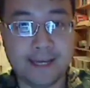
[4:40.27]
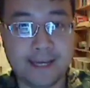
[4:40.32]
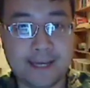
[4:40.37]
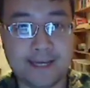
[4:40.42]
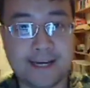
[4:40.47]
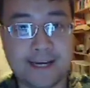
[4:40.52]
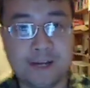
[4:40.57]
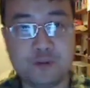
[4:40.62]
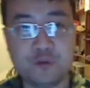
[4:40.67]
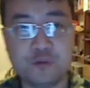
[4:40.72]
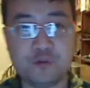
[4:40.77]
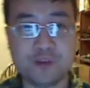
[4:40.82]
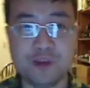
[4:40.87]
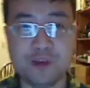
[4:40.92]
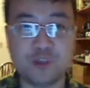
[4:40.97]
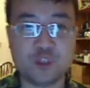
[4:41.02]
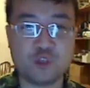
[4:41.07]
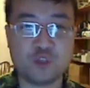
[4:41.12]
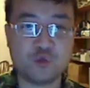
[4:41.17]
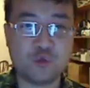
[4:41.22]
and others
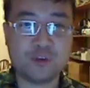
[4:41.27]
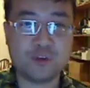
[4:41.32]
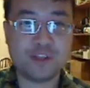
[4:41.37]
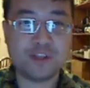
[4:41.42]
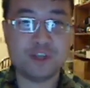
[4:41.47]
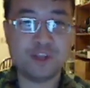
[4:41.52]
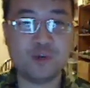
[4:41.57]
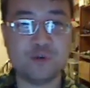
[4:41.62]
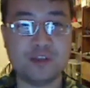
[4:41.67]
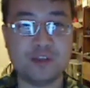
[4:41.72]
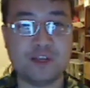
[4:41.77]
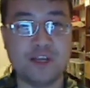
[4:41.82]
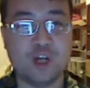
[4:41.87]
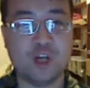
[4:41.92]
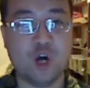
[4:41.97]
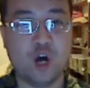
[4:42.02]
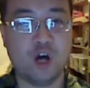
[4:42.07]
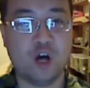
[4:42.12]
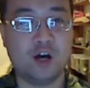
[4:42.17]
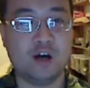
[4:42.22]
I just wasn't using at
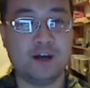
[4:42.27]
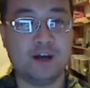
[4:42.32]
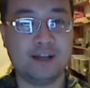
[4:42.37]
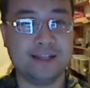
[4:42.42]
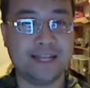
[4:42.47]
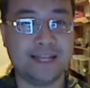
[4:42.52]
all.